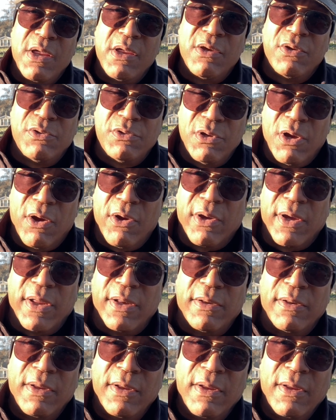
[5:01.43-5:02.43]
you target.
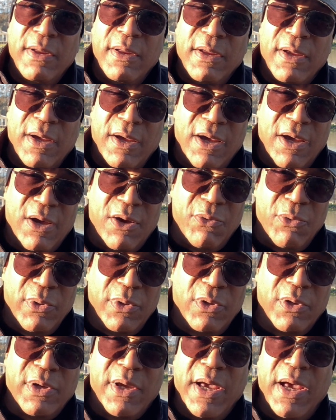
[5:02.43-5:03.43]
We
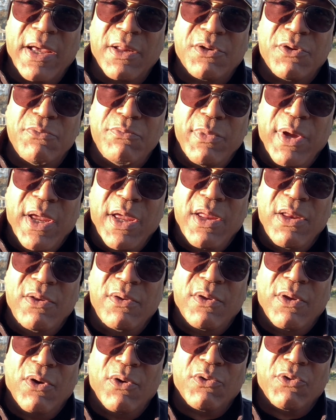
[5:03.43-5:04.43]
look at the
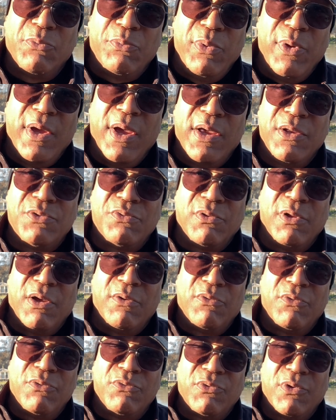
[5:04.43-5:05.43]
mean on the pH
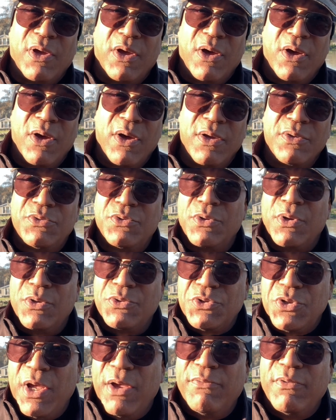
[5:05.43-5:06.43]
levels. It's
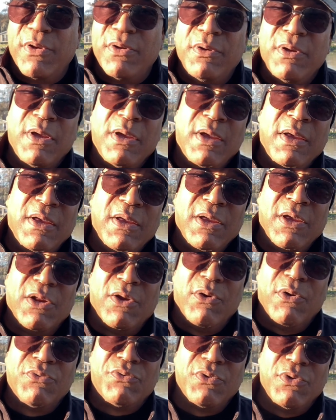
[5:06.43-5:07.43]
a 7,
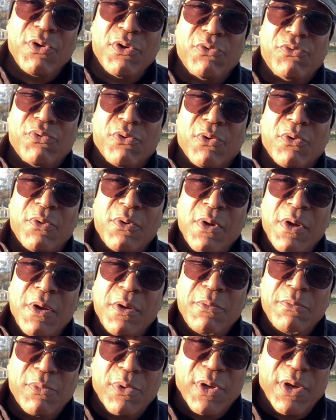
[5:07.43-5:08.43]
it's a neutral.
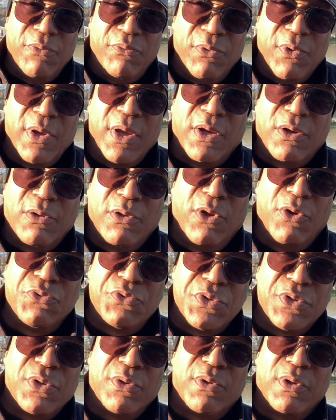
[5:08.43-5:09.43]
But if you get
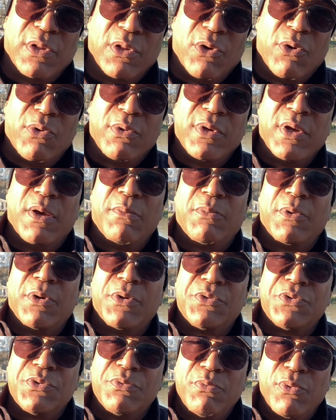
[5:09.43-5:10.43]
closer to the lower
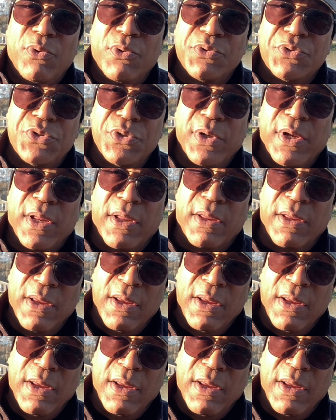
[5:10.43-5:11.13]
numbers, more acidic,